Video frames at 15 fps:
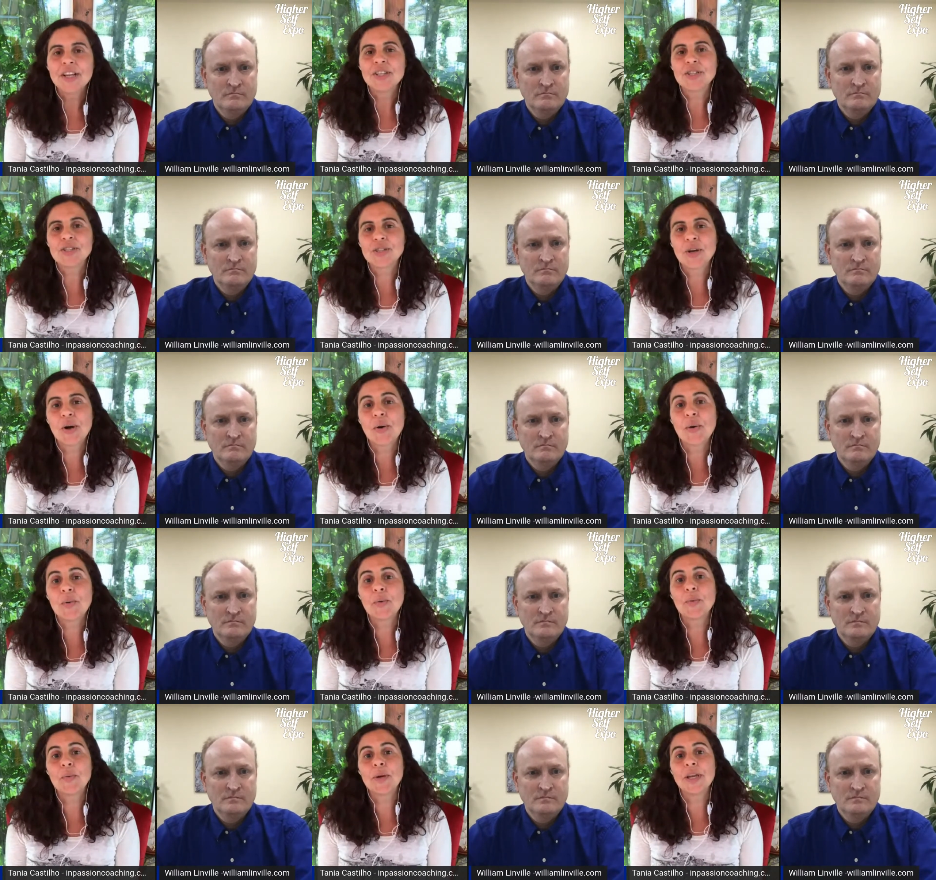
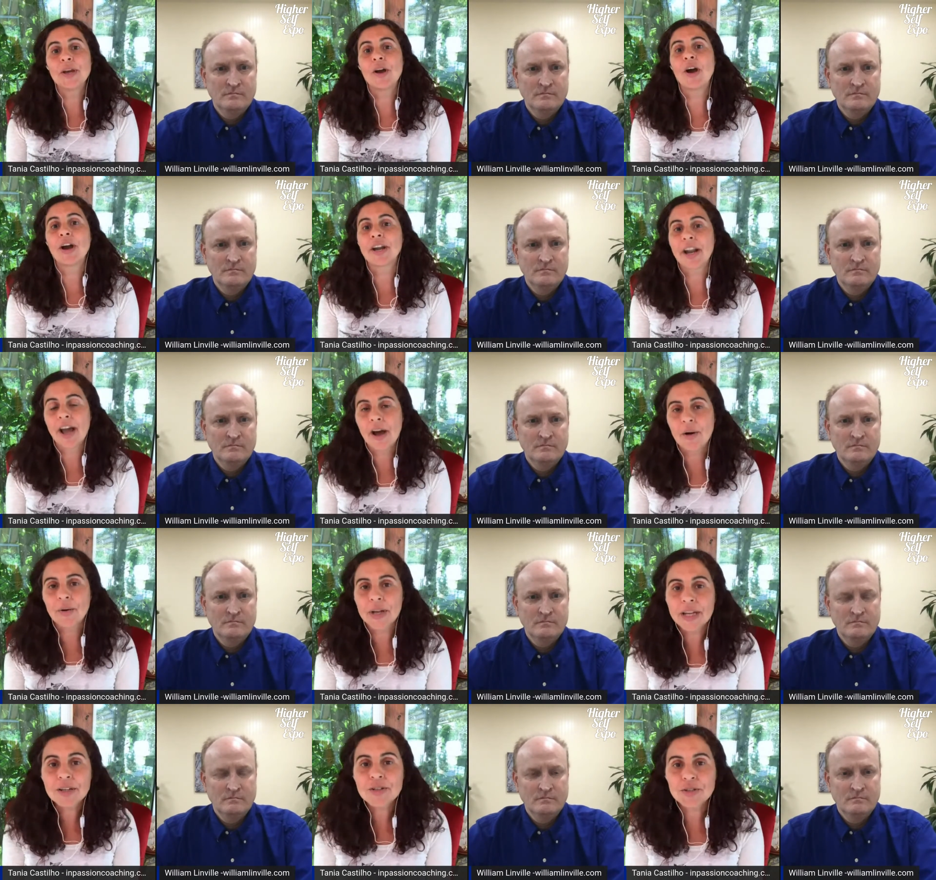Speaker 1: So, we are
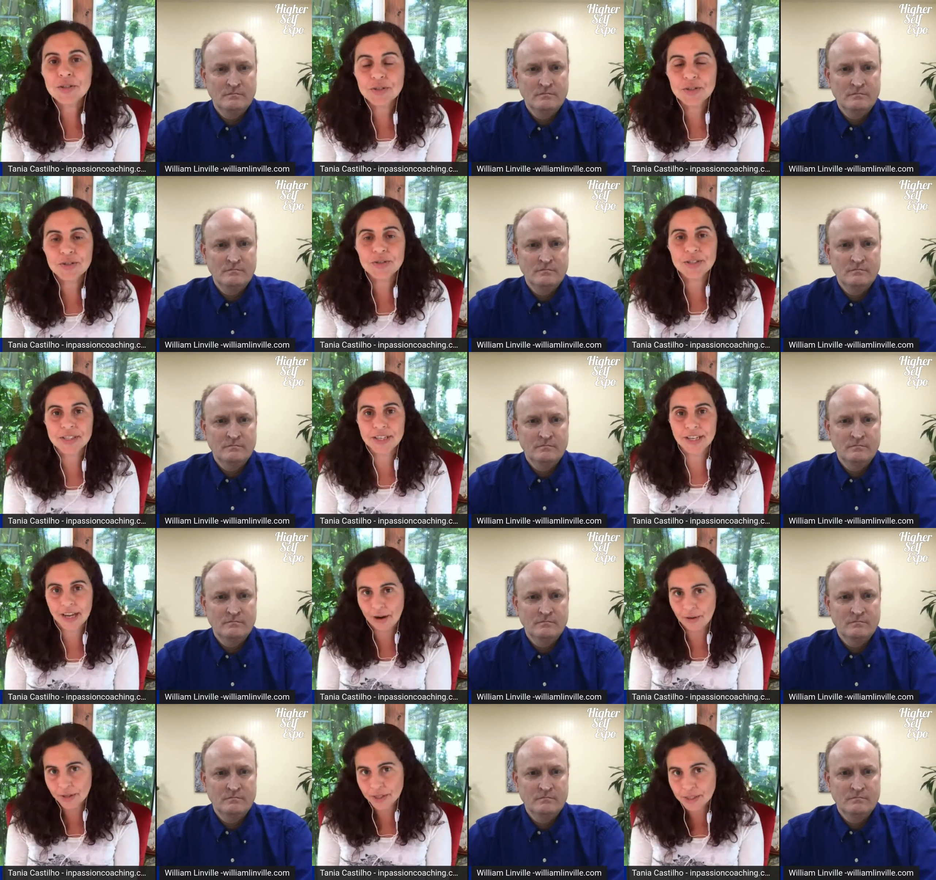now introducing
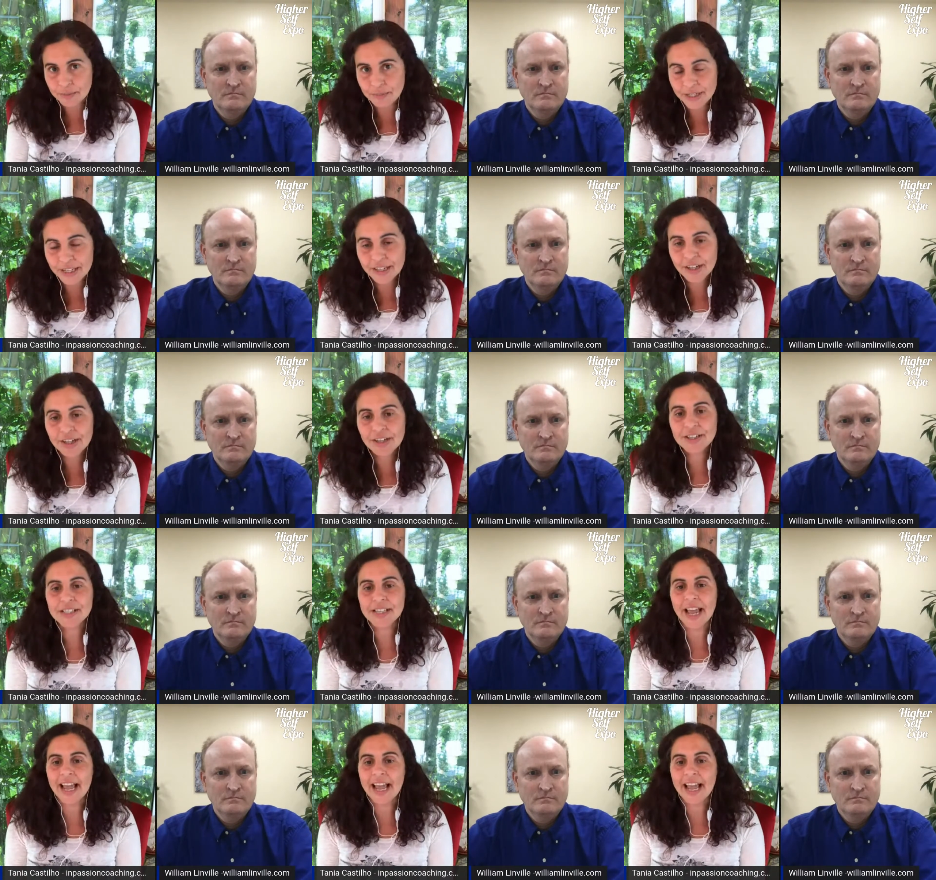our speakers,